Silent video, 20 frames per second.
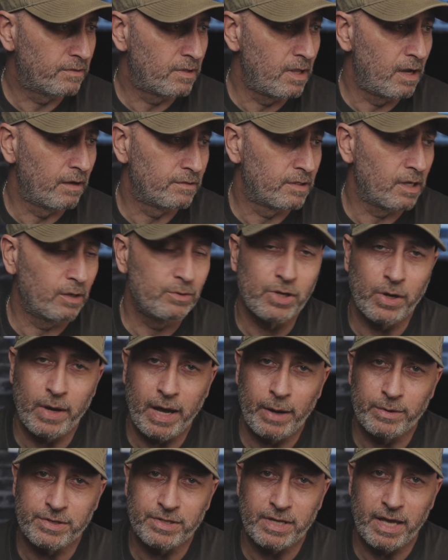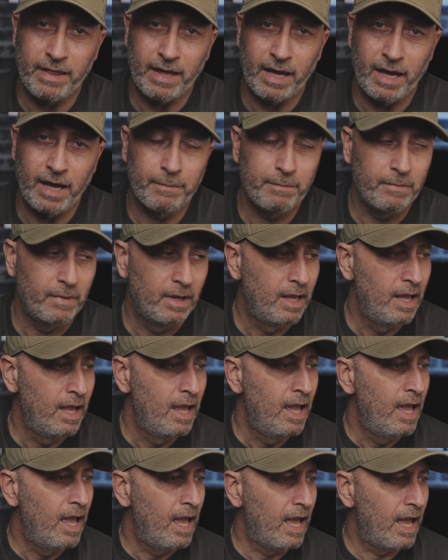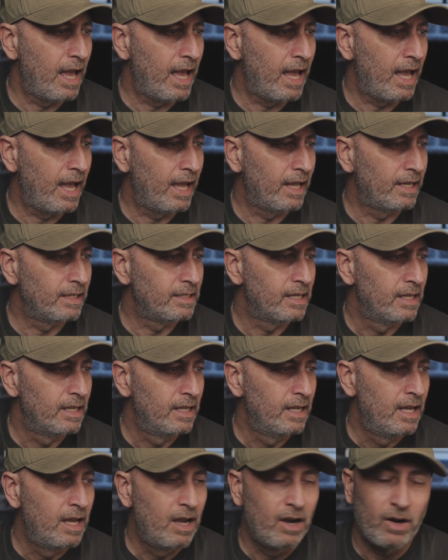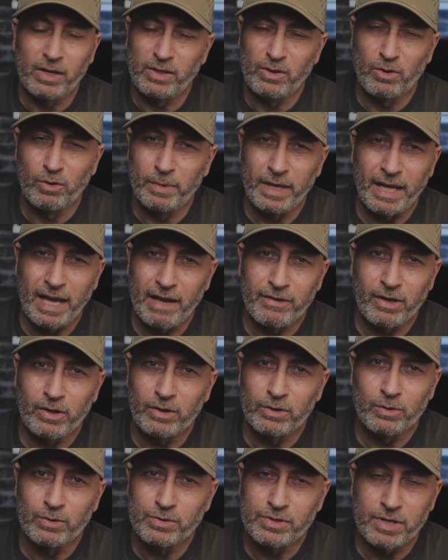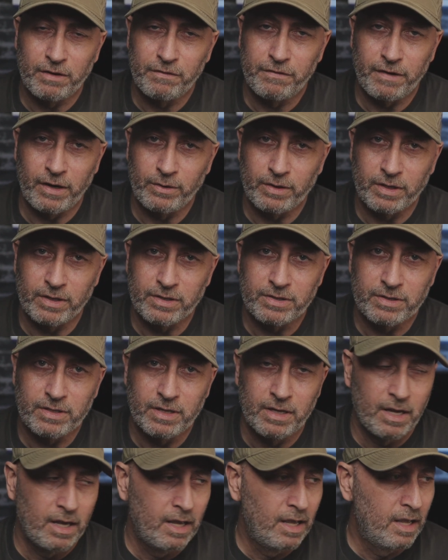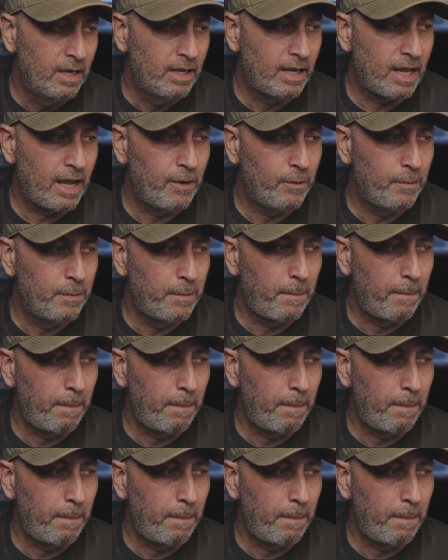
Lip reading: I've told you how I set that up, and I normally have it on autofocus. Now,